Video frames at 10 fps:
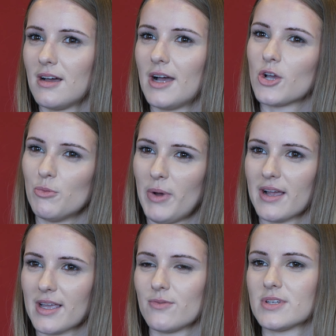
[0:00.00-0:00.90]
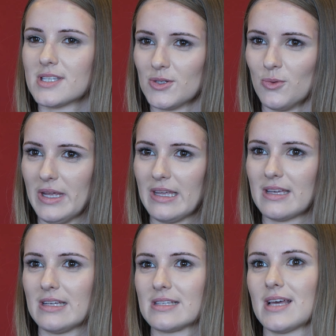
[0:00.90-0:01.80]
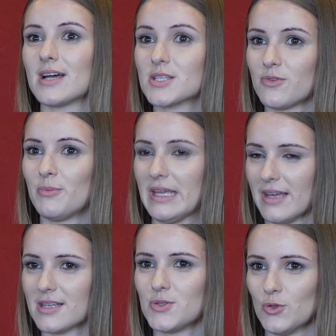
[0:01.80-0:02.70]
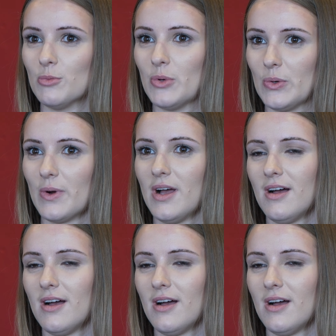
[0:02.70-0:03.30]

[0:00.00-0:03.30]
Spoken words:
I go back every single week and for me that's normal.